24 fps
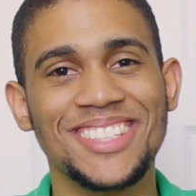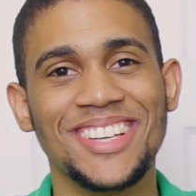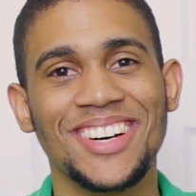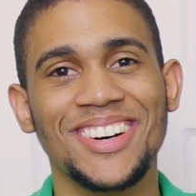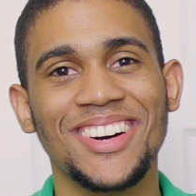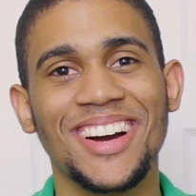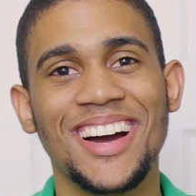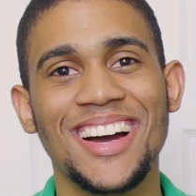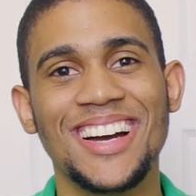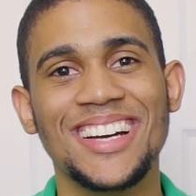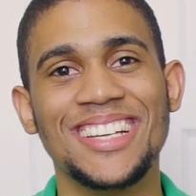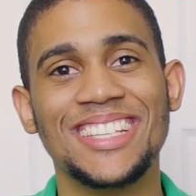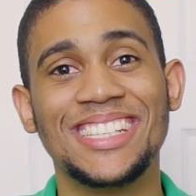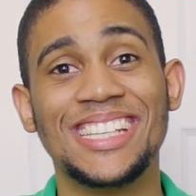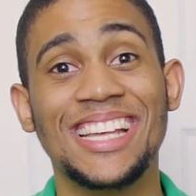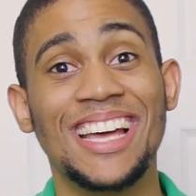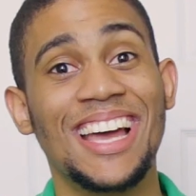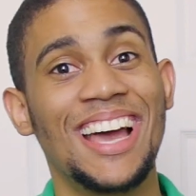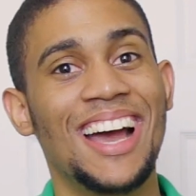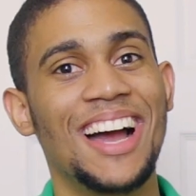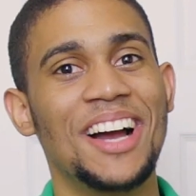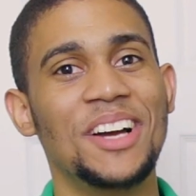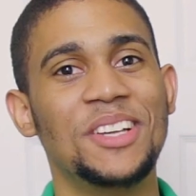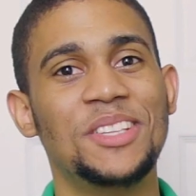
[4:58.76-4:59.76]
so guys
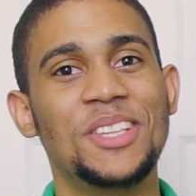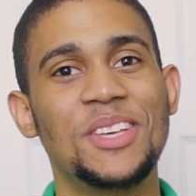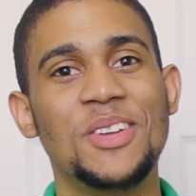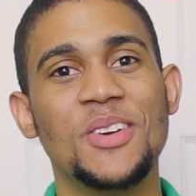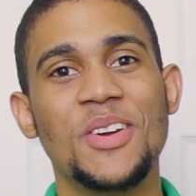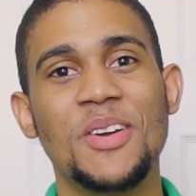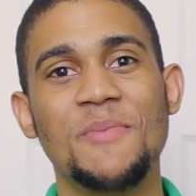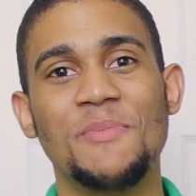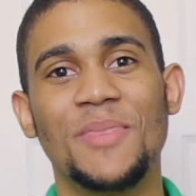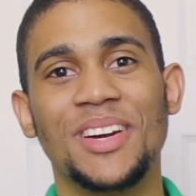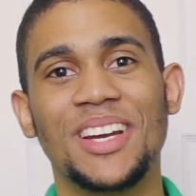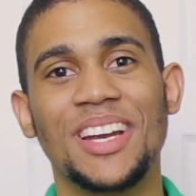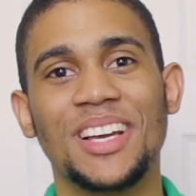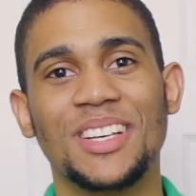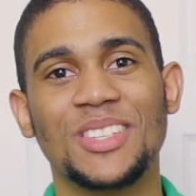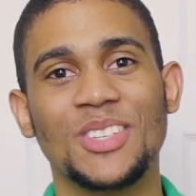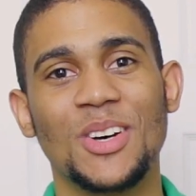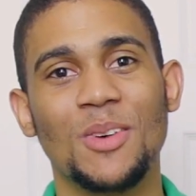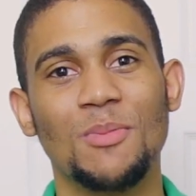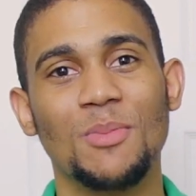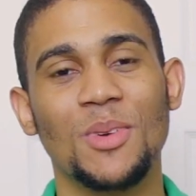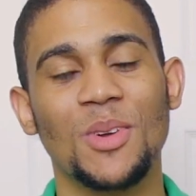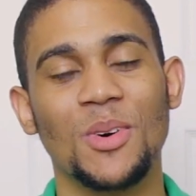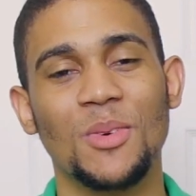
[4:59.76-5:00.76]
i see you in my next
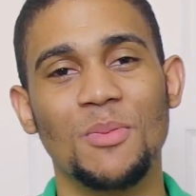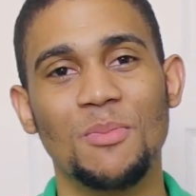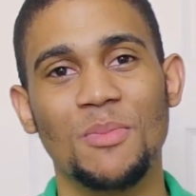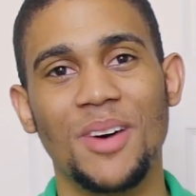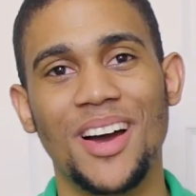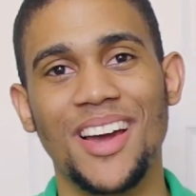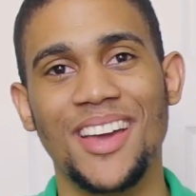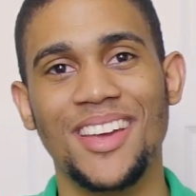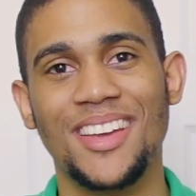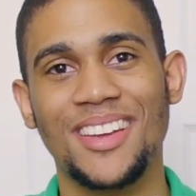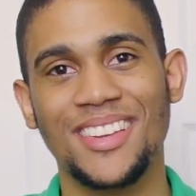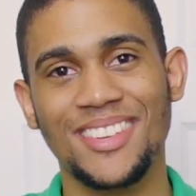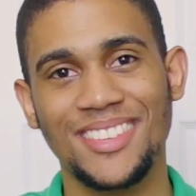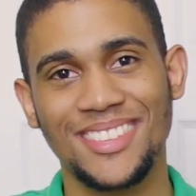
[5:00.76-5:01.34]
upload bye